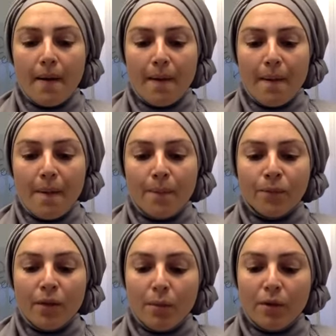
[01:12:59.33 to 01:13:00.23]
um,
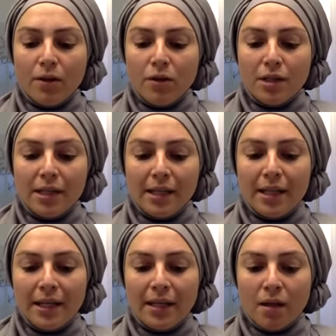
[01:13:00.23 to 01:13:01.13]
but
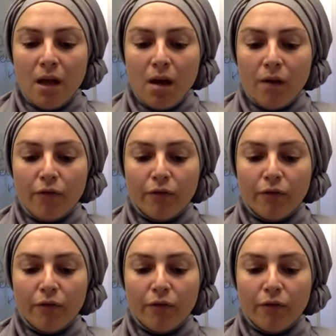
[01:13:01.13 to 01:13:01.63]
interestingly enough